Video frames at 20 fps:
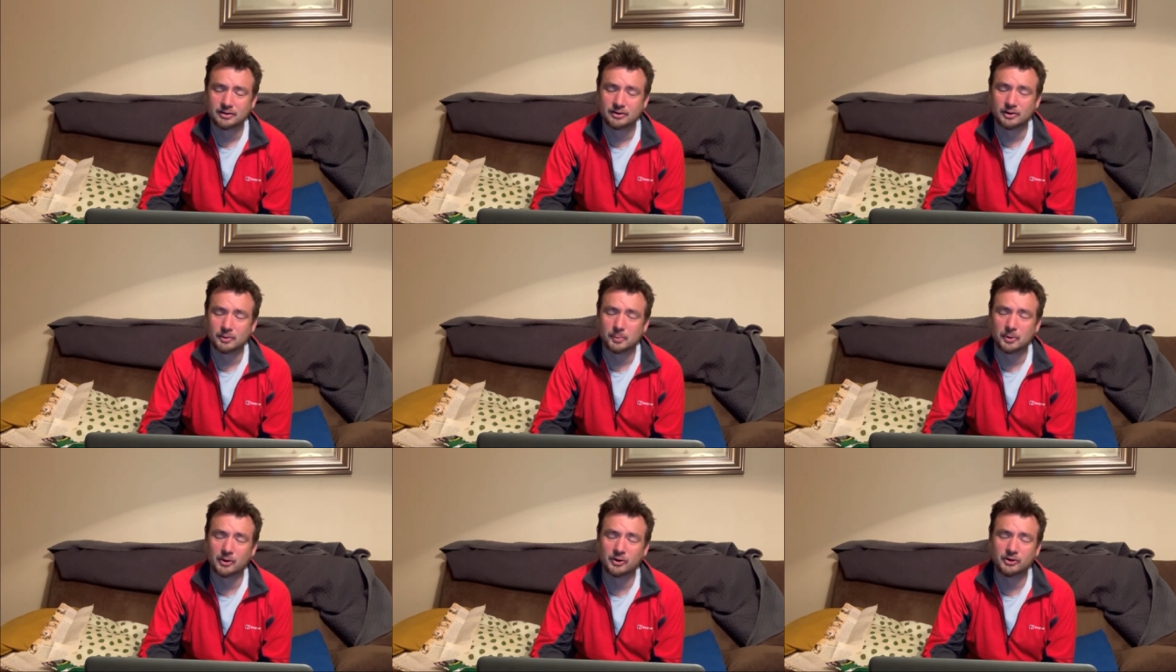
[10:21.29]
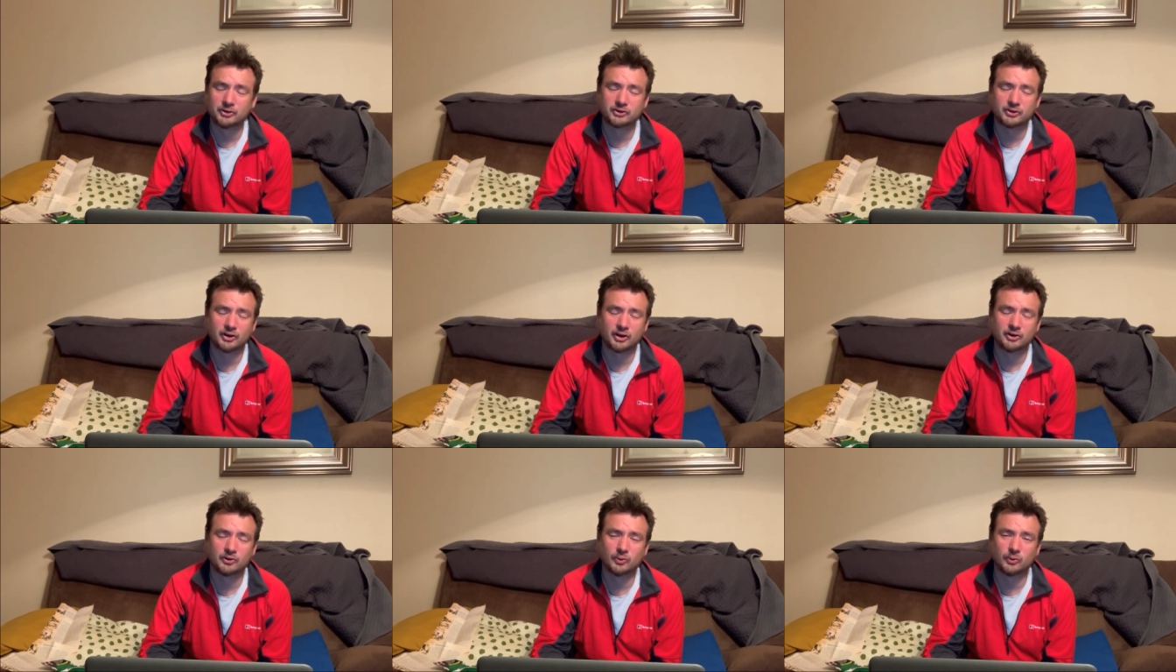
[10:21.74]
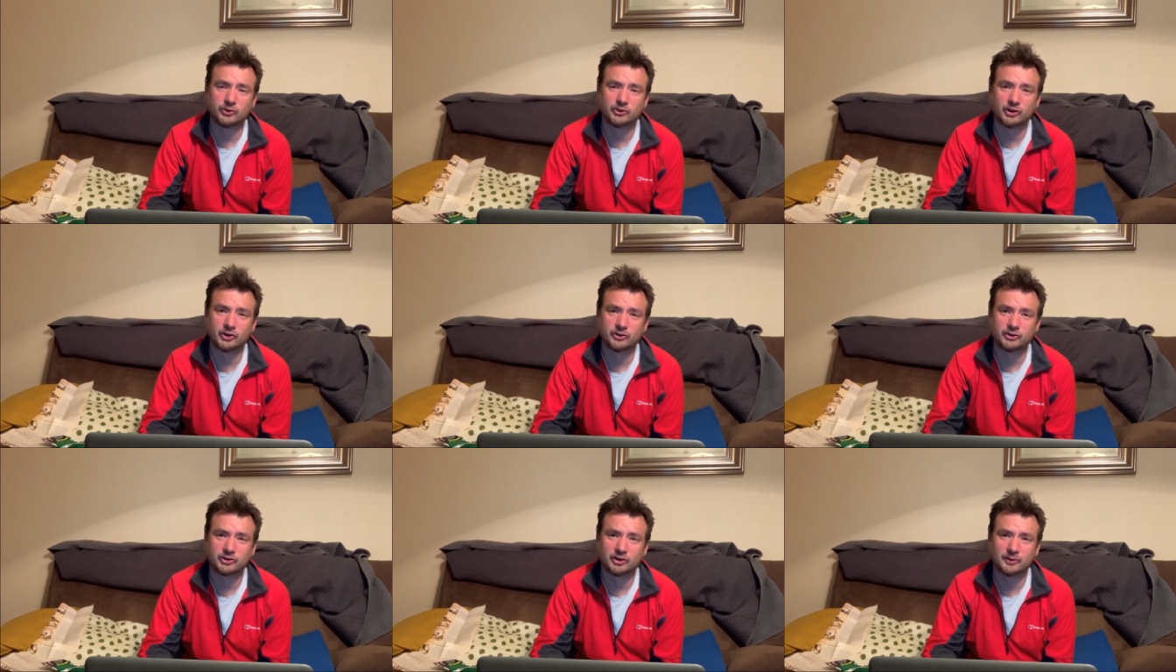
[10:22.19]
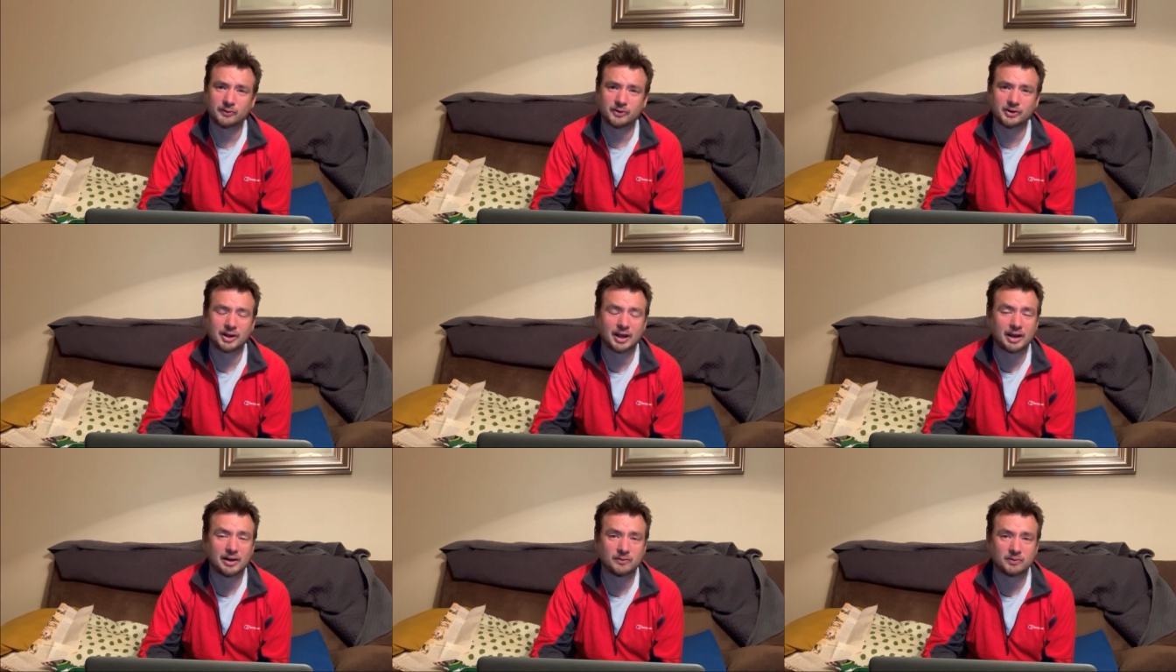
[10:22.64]
The Polish side also suffered
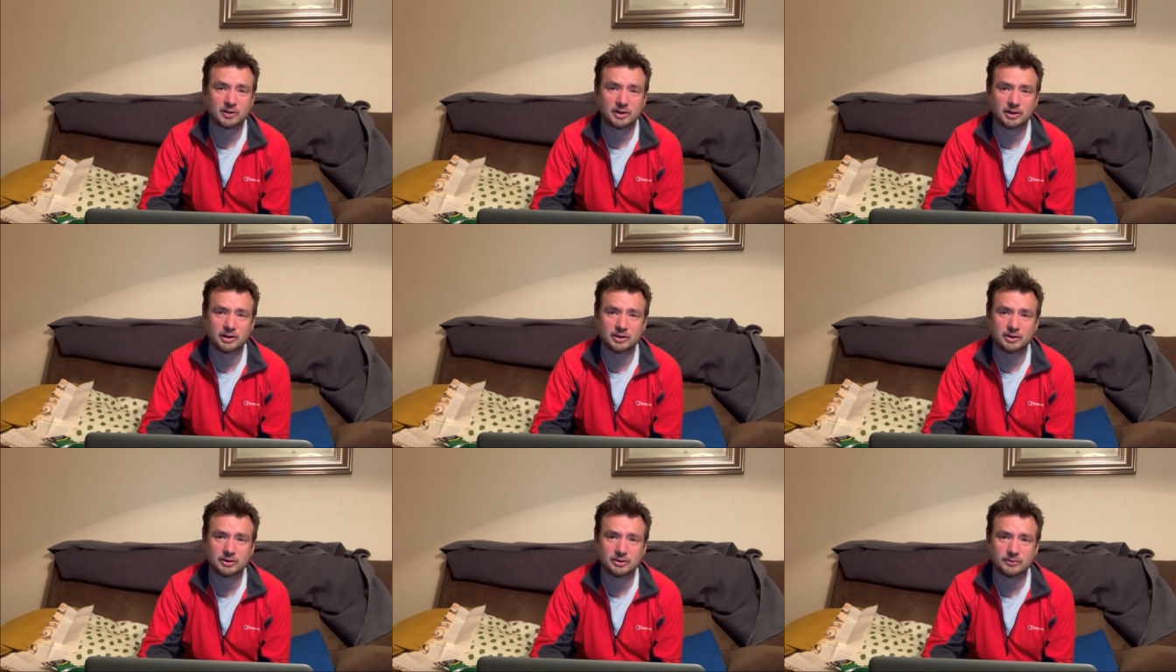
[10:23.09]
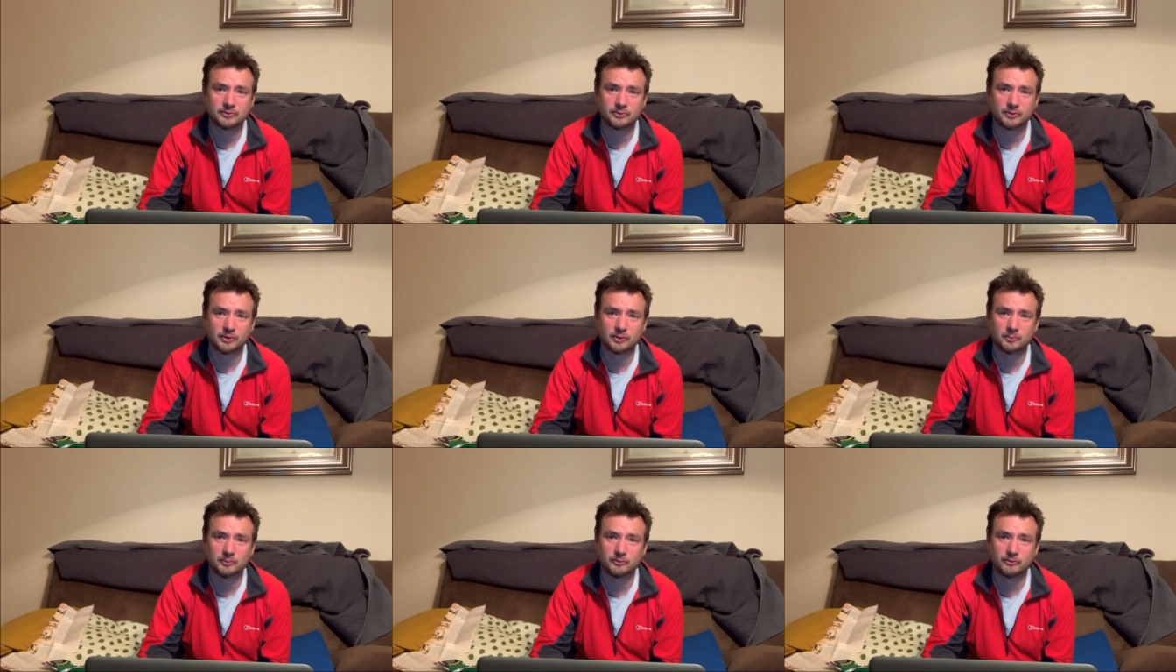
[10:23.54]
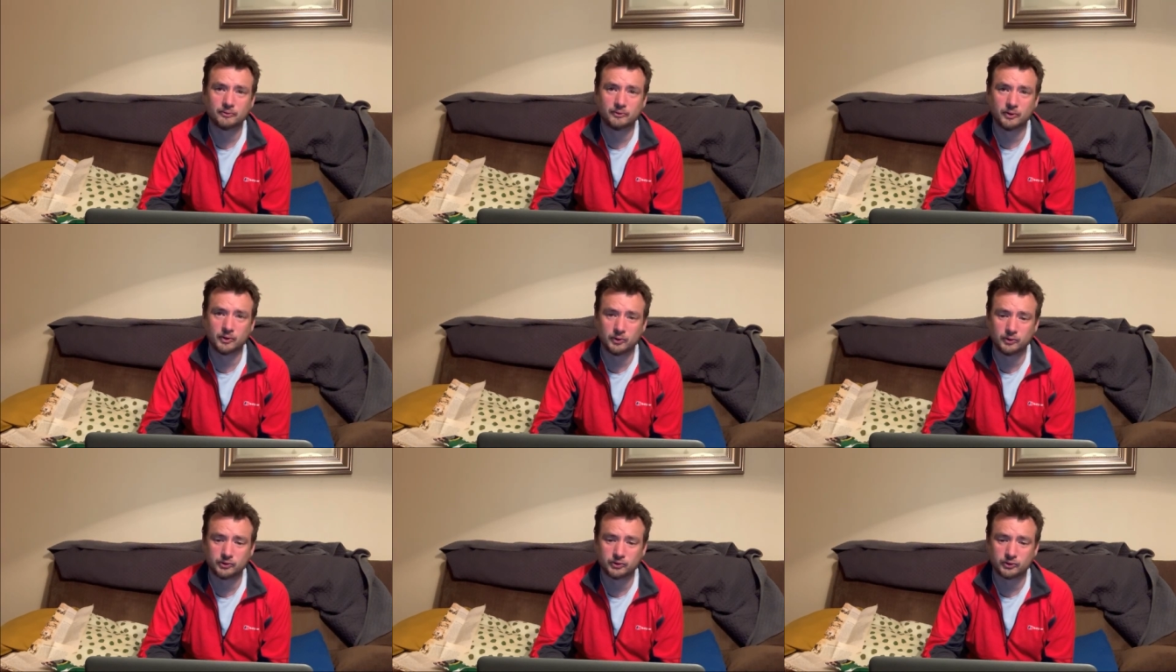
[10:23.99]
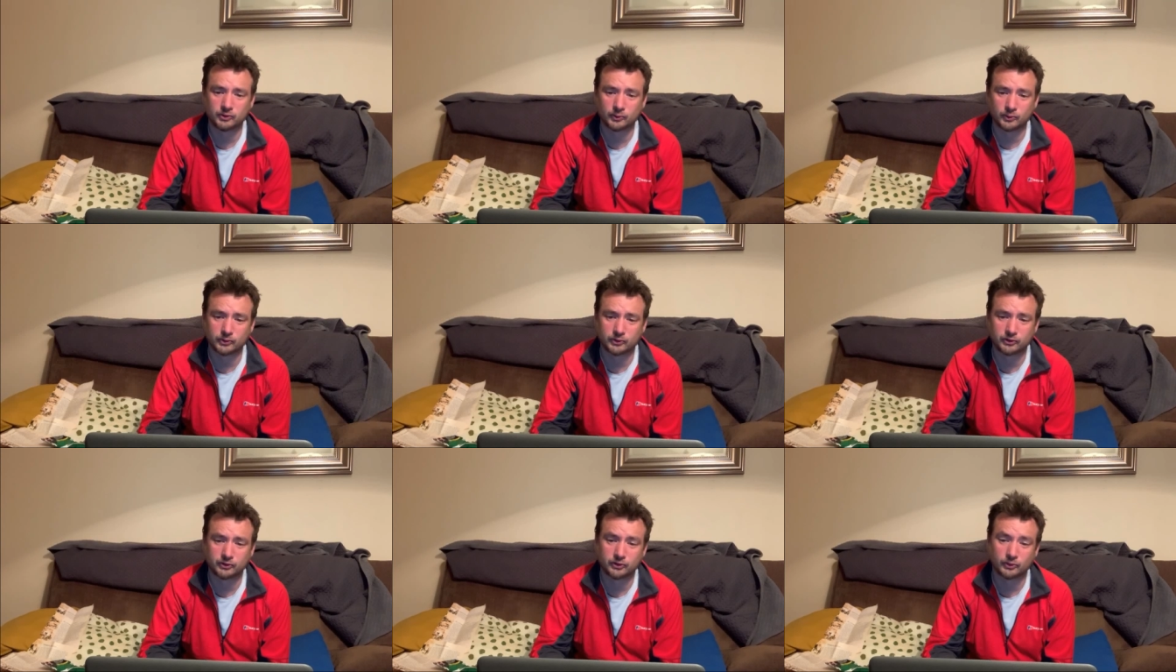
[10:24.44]
heavily from food
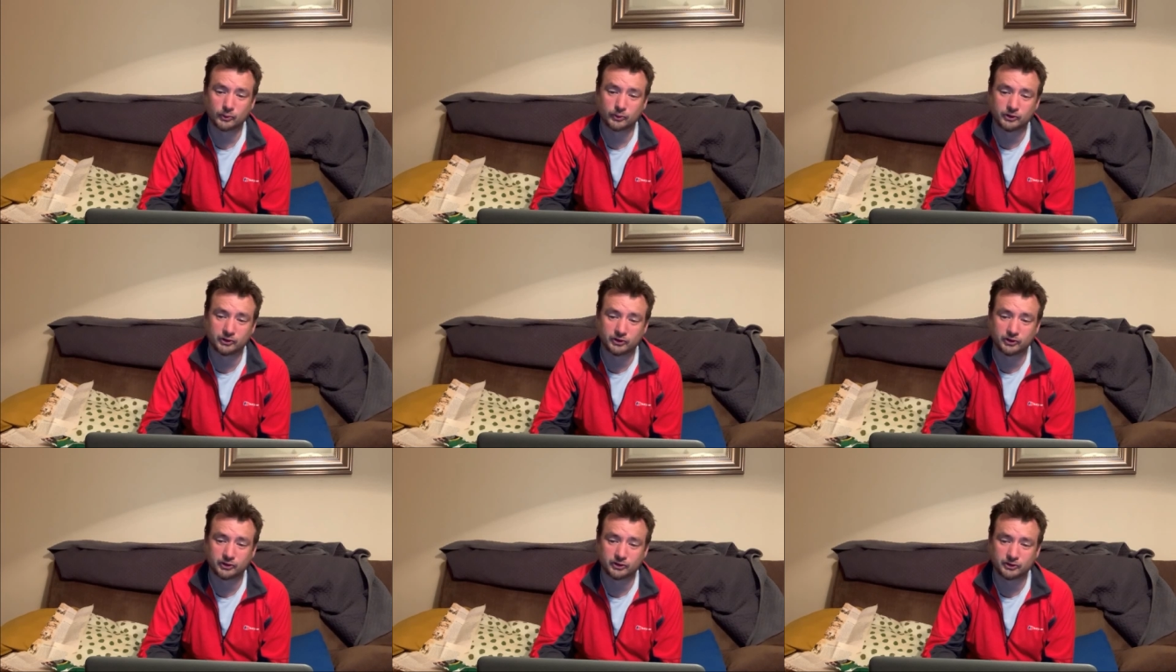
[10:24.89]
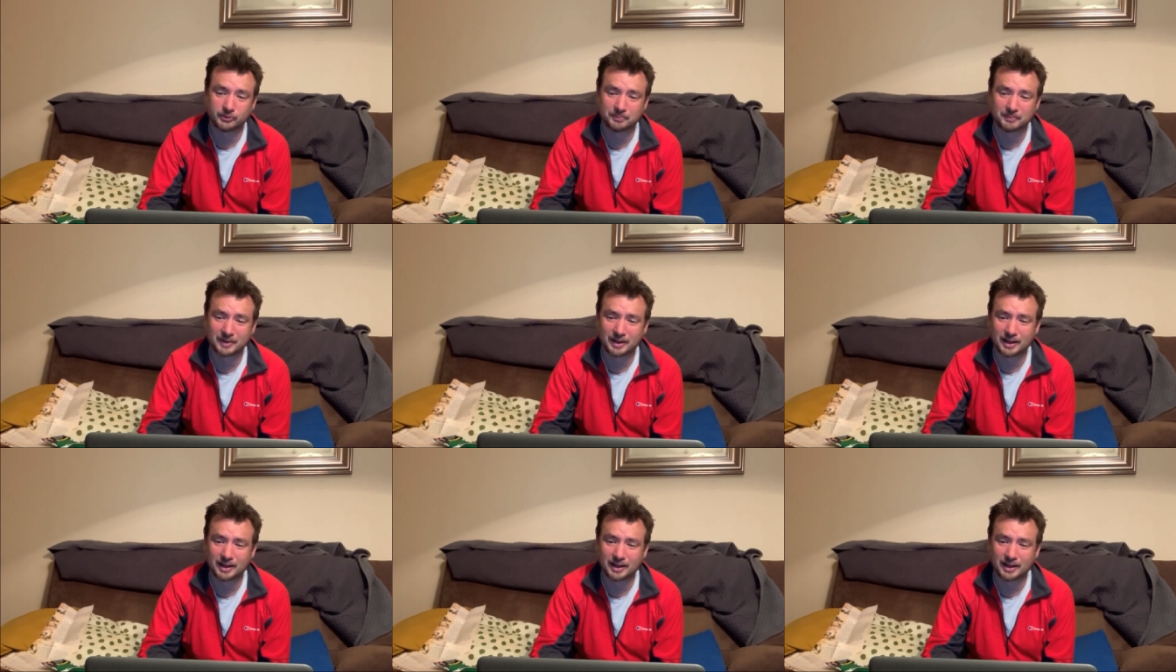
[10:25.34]
source shortages.